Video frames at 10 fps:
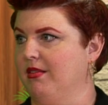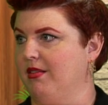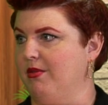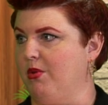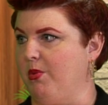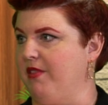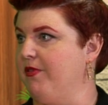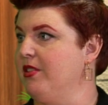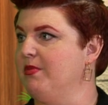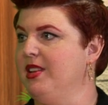when we
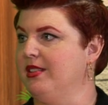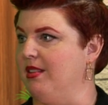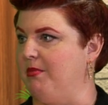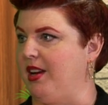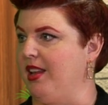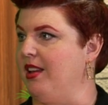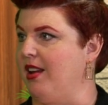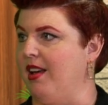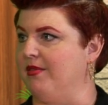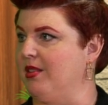first meet somebody and
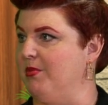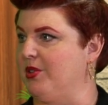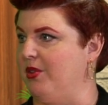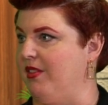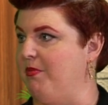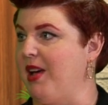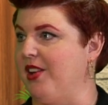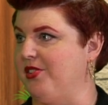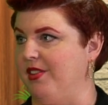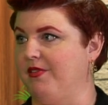have some sort of
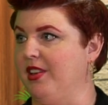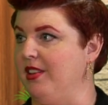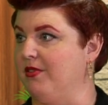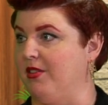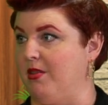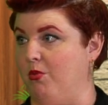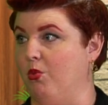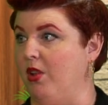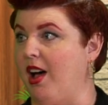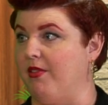passionate feelings for them,
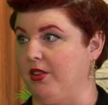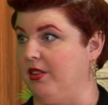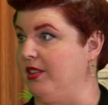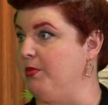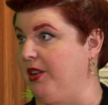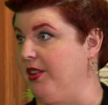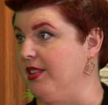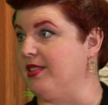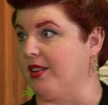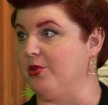we'll have a good experience
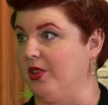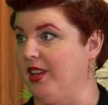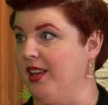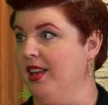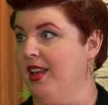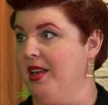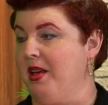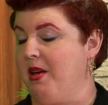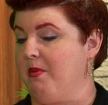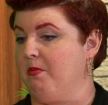sexually.
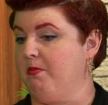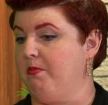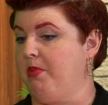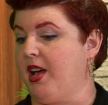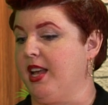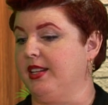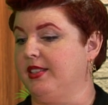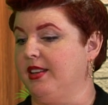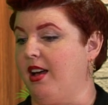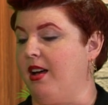
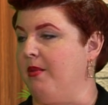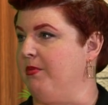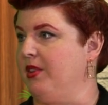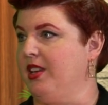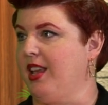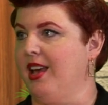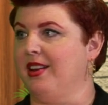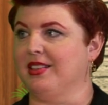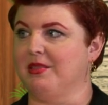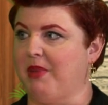But um, you can't
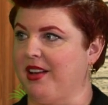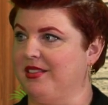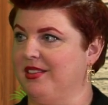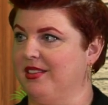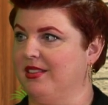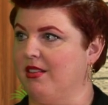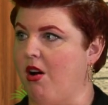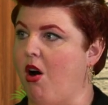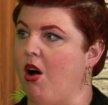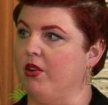expect
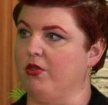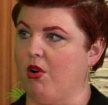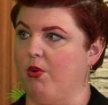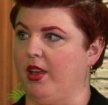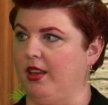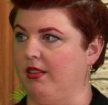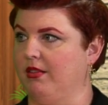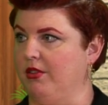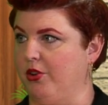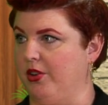ongoing
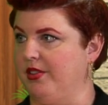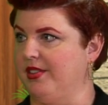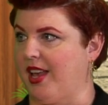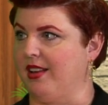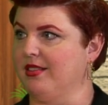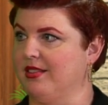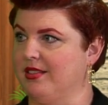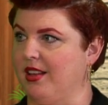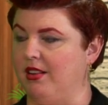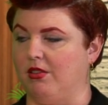good sex
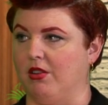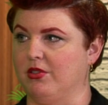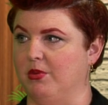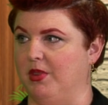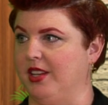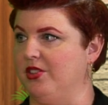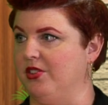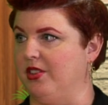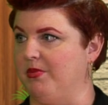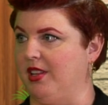in a long-term
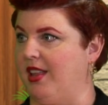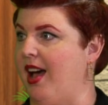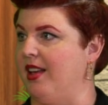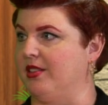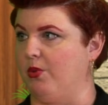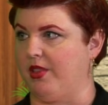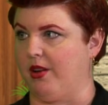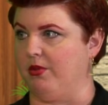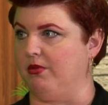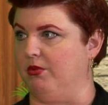relationship to last
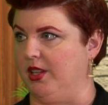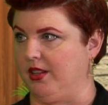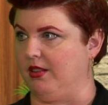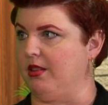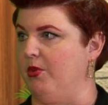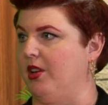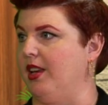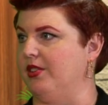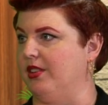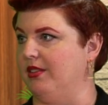without really good communication.